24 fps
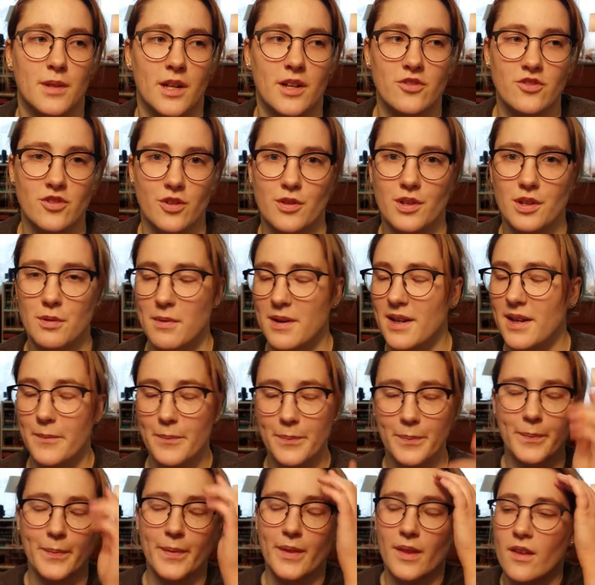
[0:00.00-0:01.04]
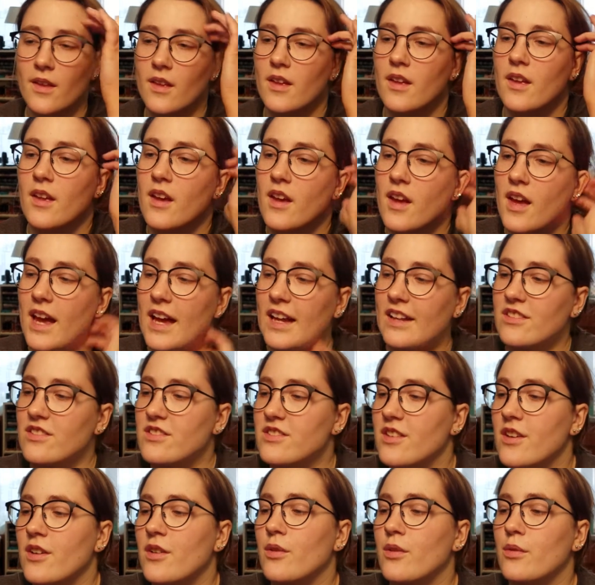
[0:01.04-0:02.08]
but I'll show you in a minute. And
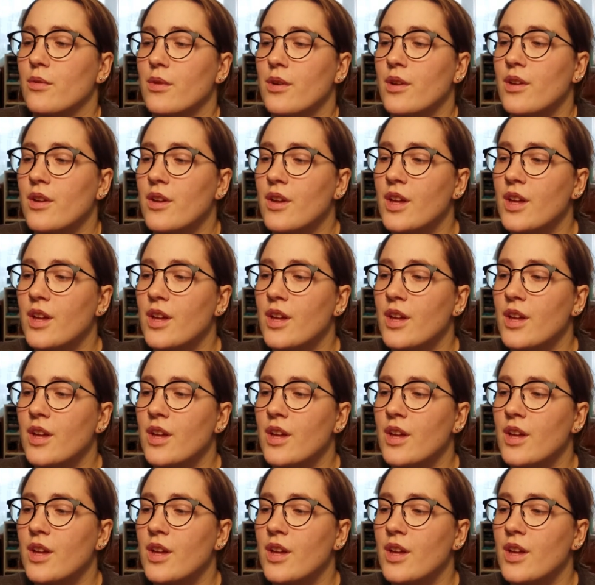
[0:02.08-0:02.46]
so